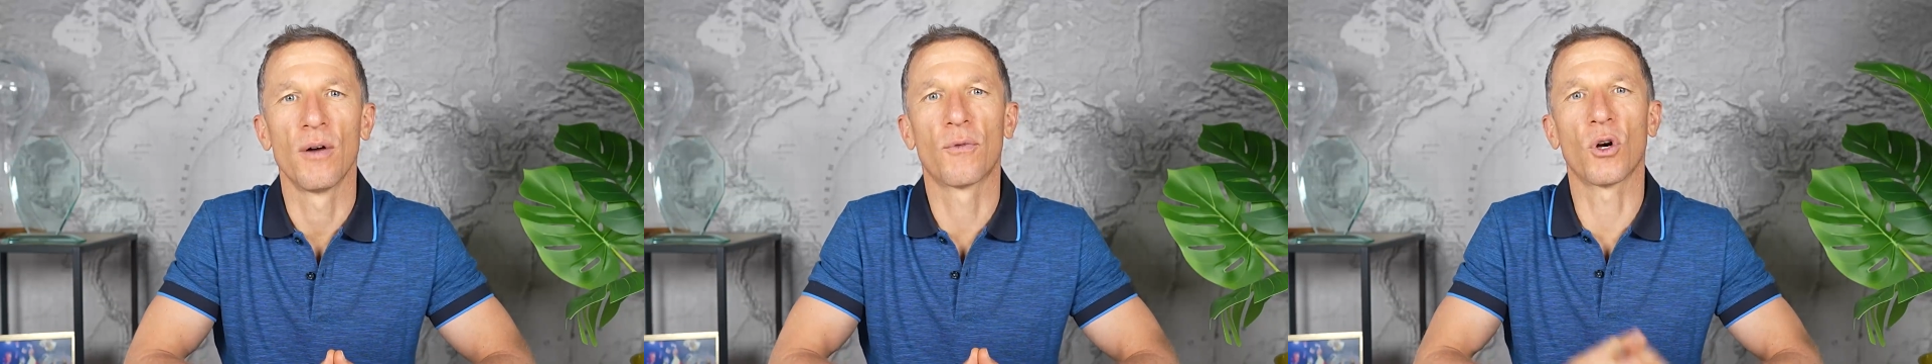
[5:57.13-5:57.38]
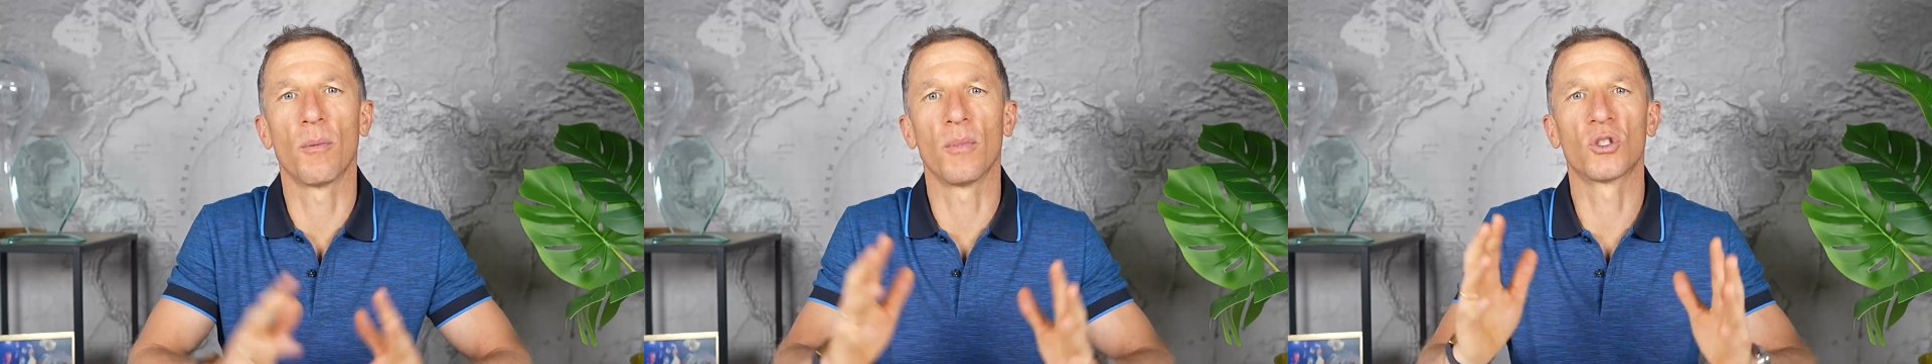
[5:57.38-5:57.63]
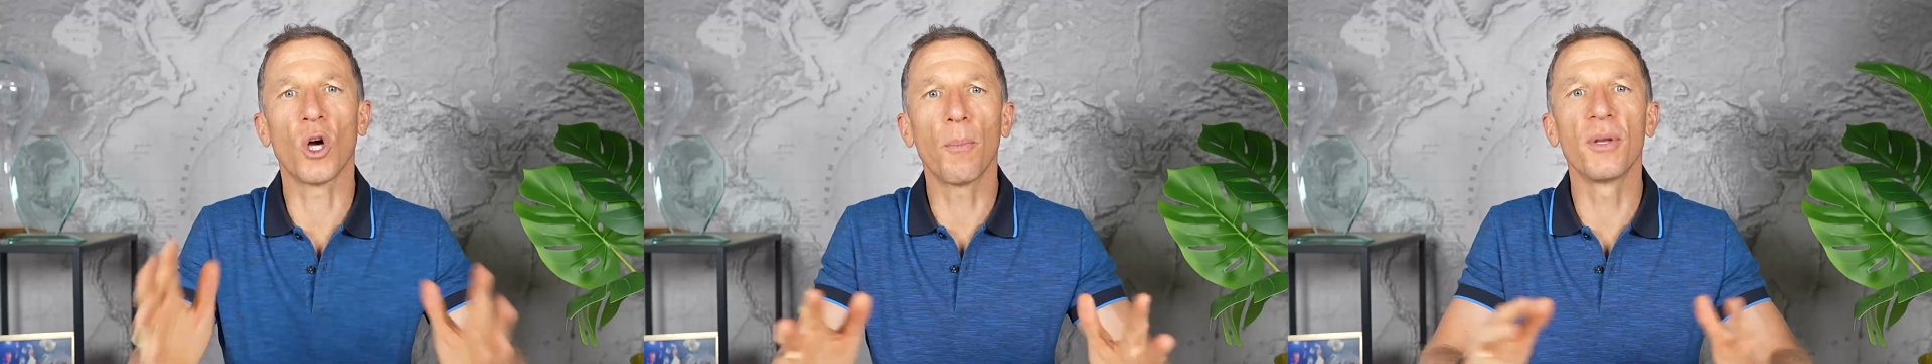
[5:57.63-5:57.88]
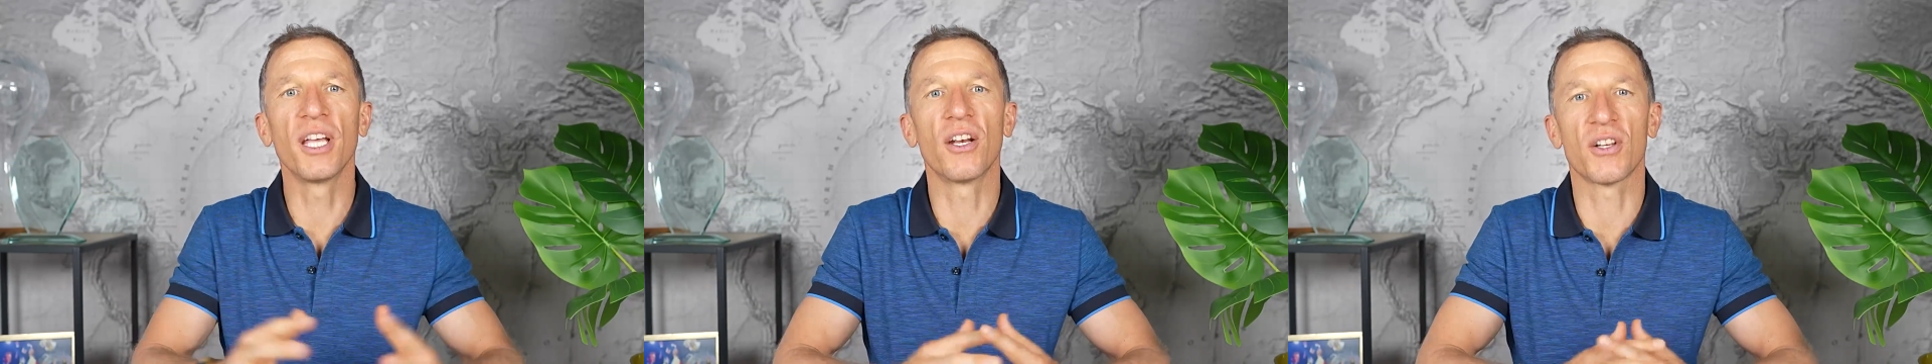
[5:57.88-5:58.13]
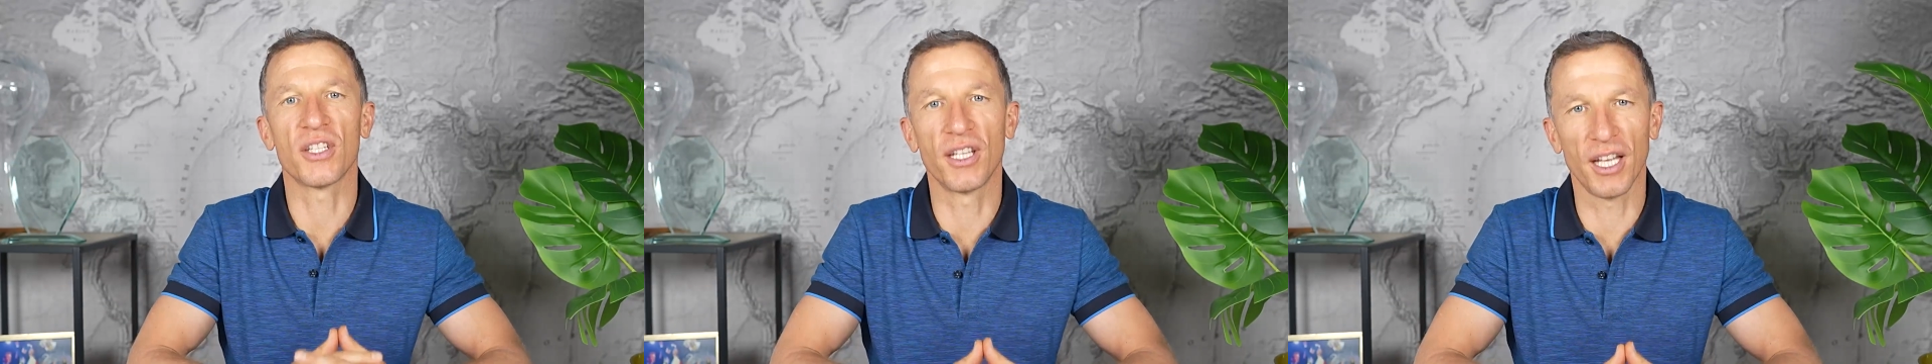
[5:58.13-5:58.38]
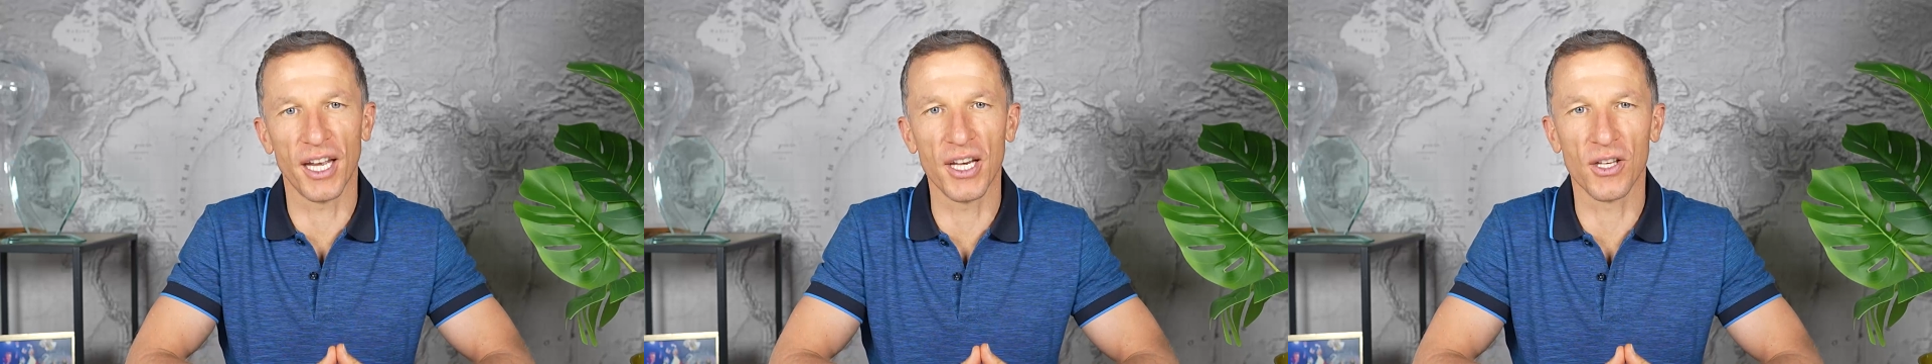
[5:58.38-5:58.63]
from top leaders in
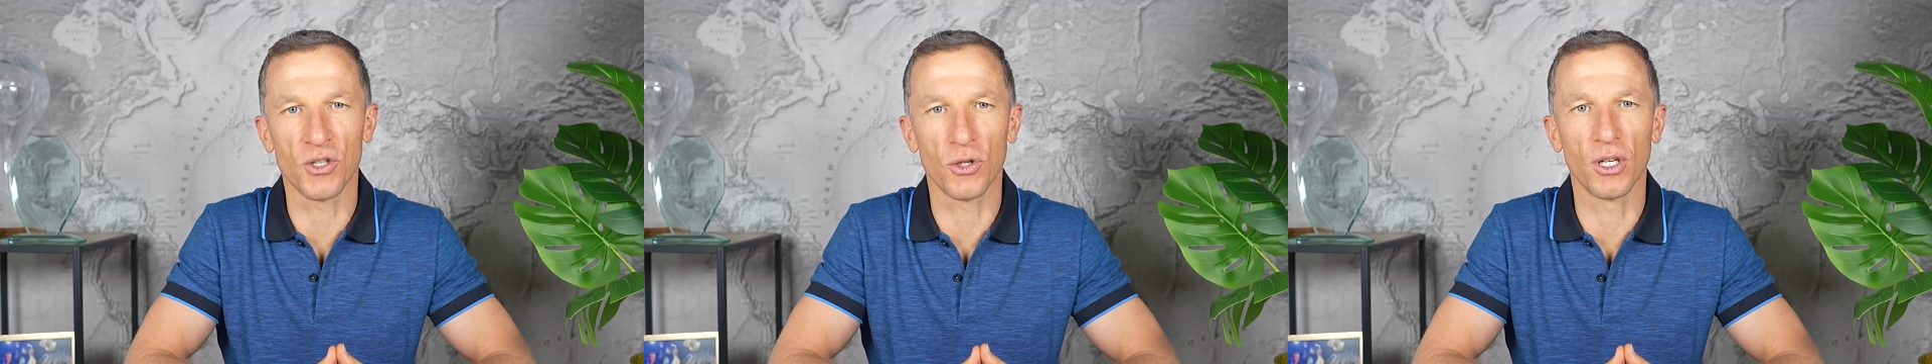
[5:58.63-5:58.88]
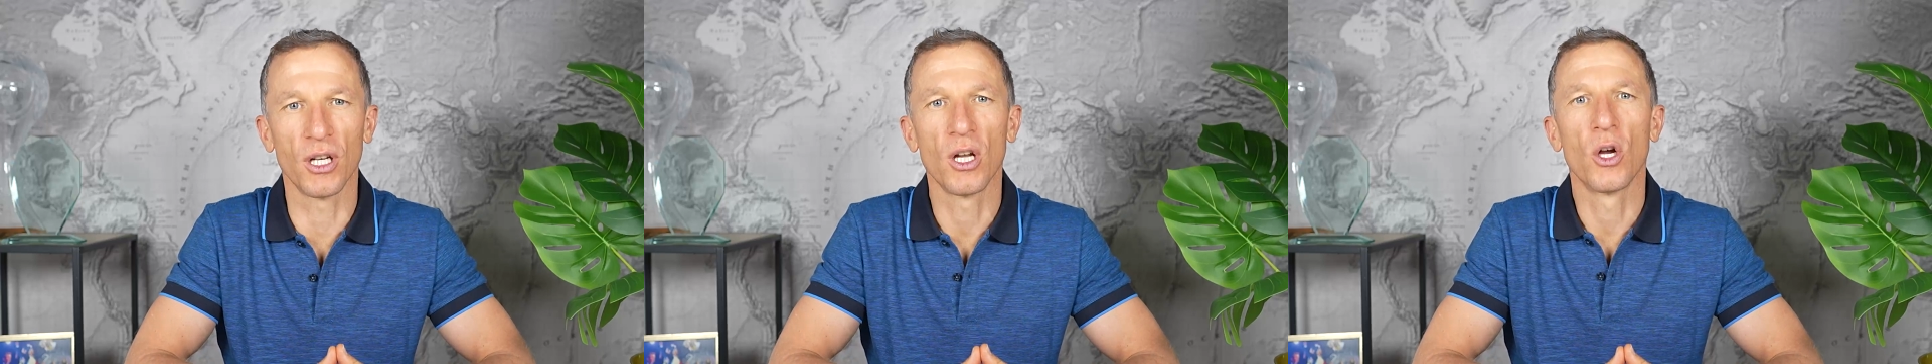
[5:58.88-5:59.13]
the industry